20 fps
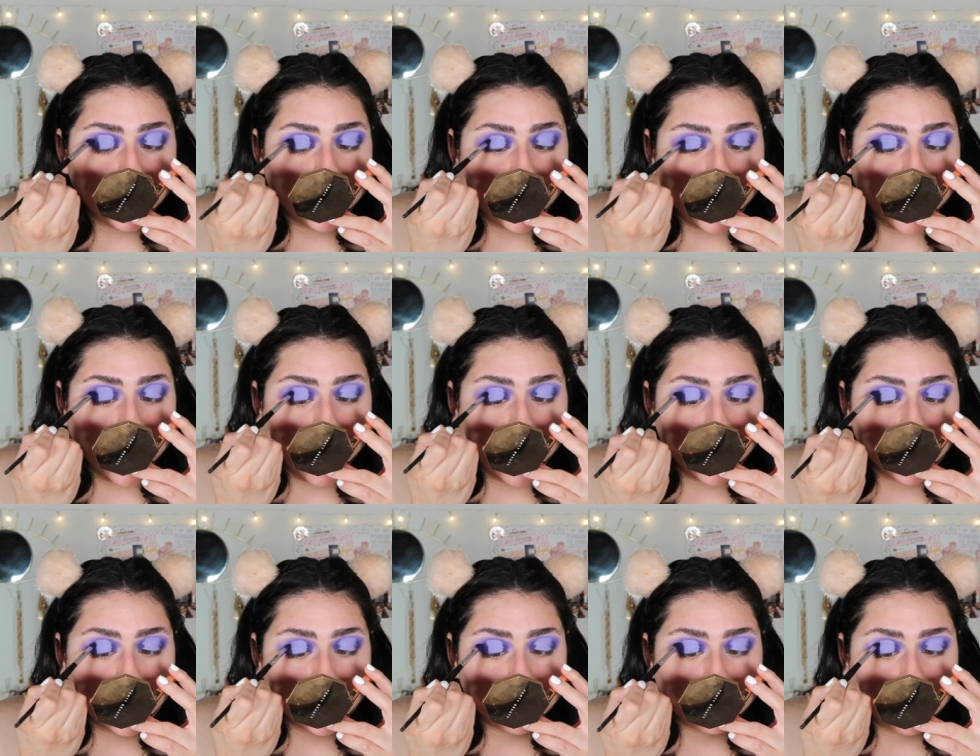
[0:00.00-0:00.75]

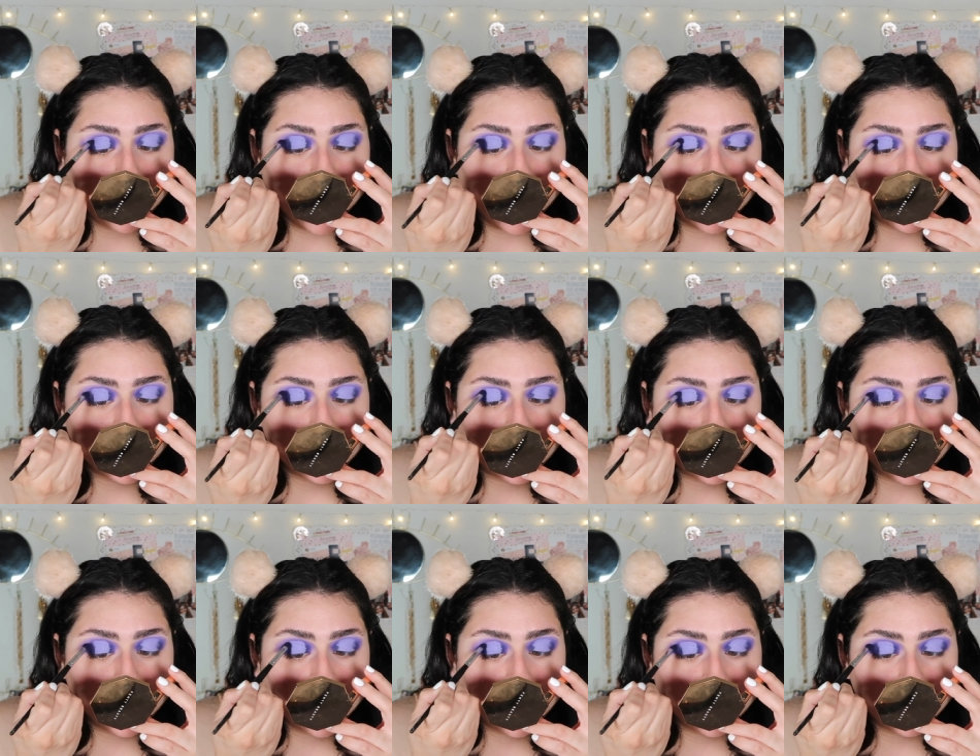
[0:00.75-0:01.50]
Kate makes
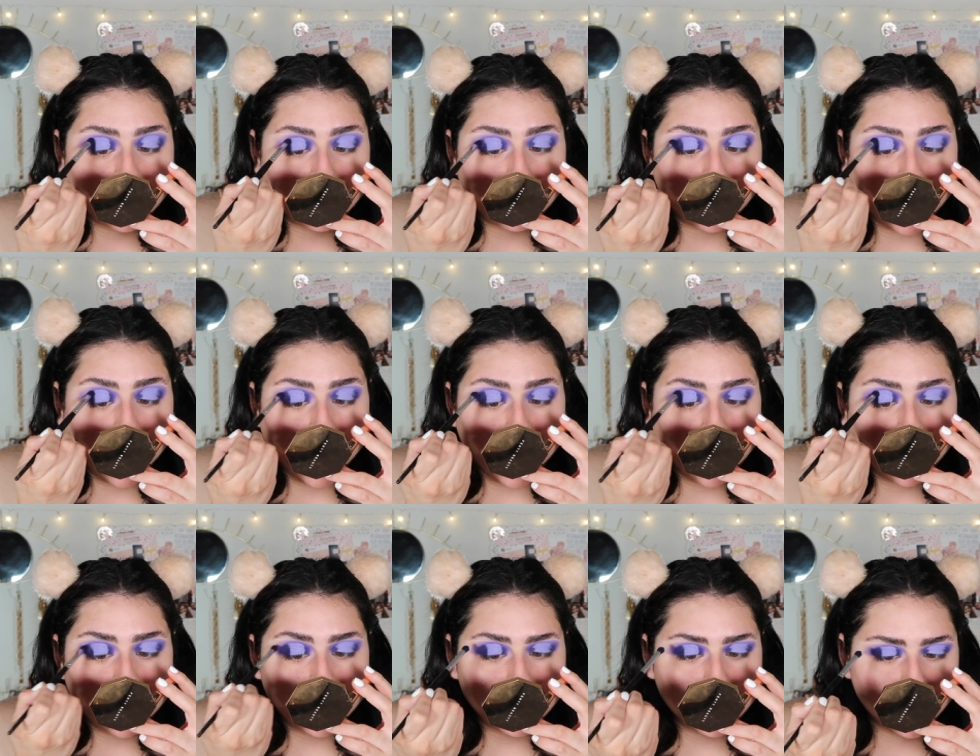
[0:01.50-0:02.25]
her
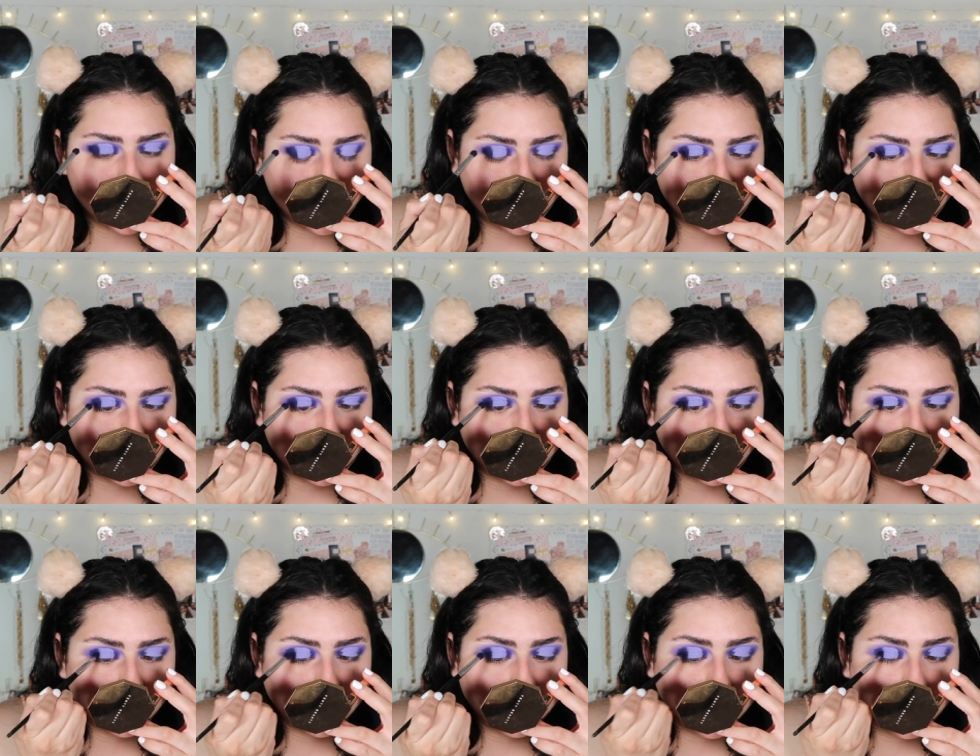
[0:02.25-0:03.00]
way
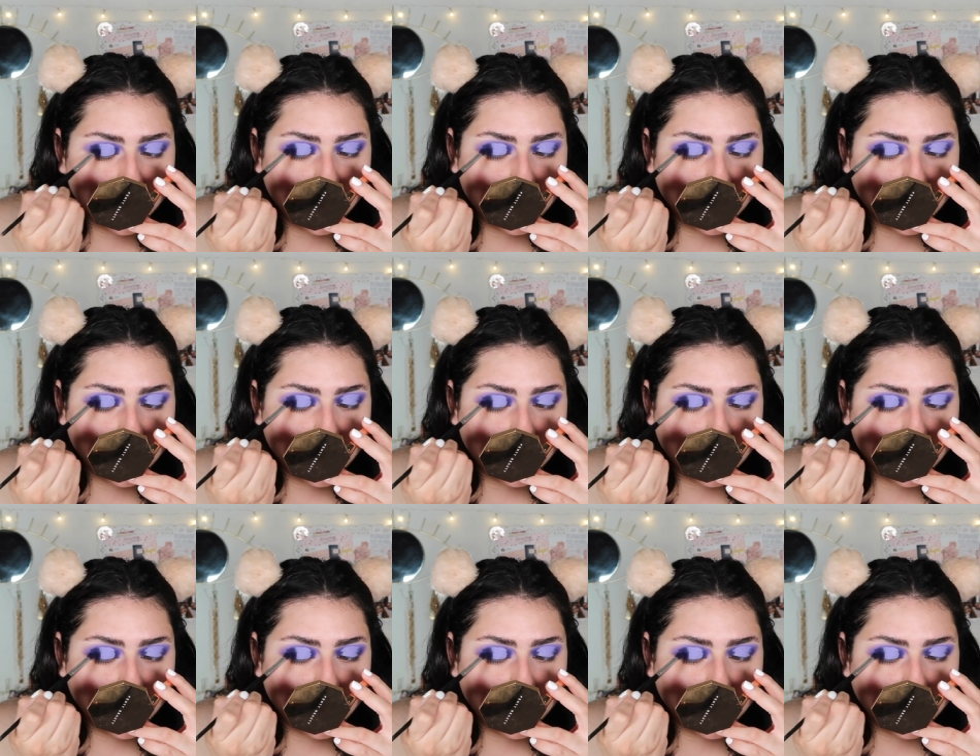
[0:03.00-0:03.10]
to